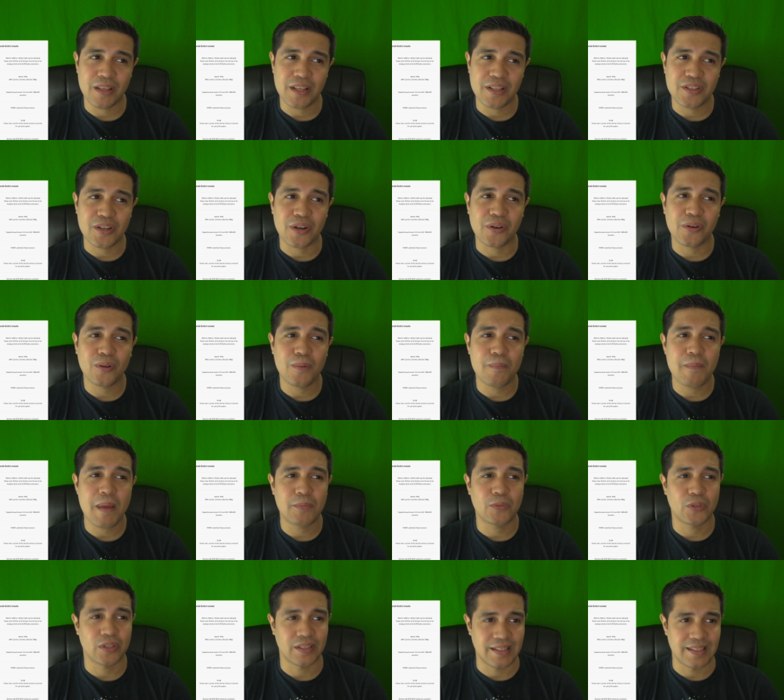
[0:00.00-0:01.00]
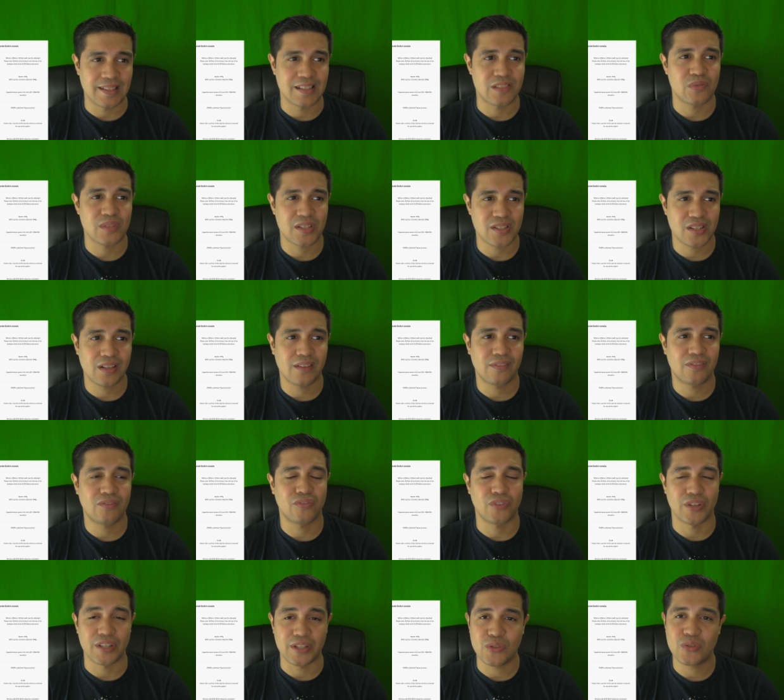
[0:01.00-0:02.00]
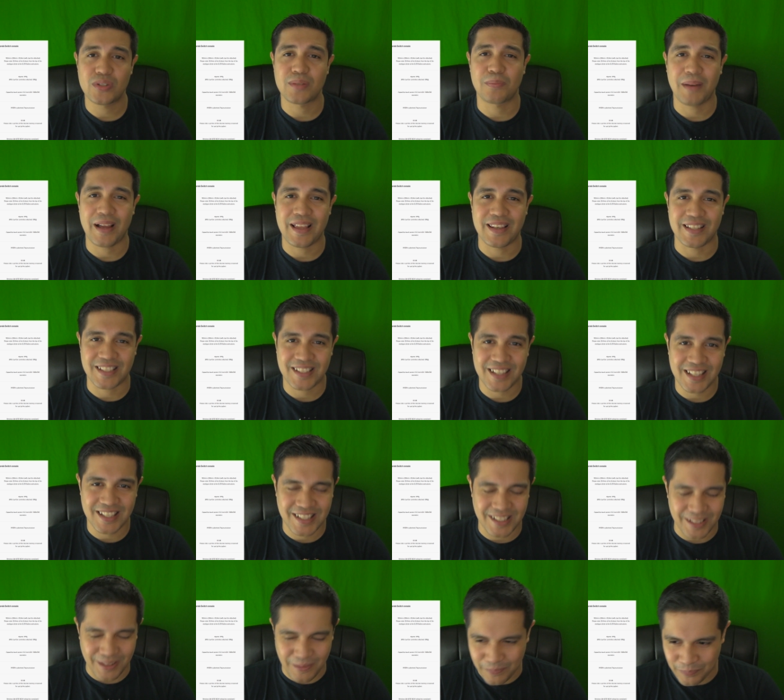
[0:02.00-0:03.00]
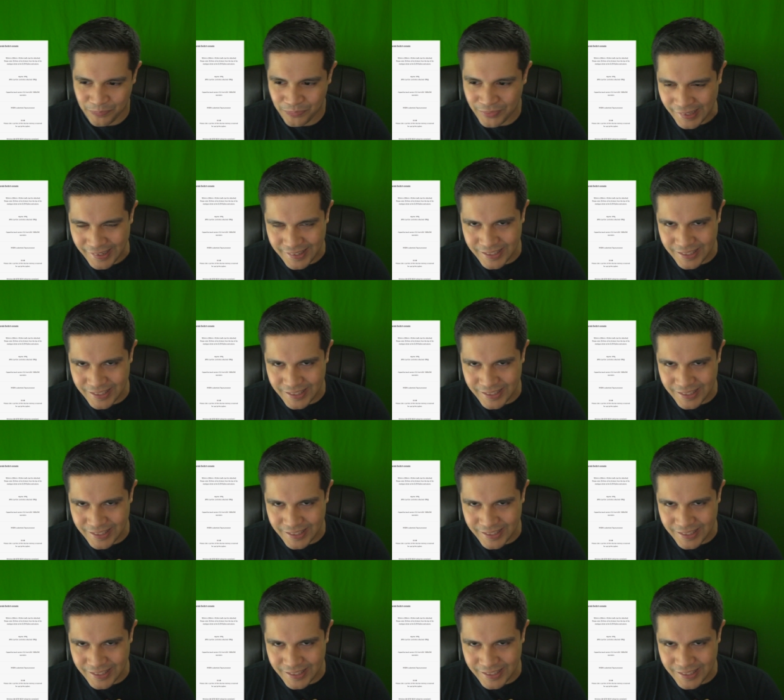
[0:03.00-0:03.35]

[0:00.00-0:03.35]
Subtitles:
internal memory is reserved for use by the system.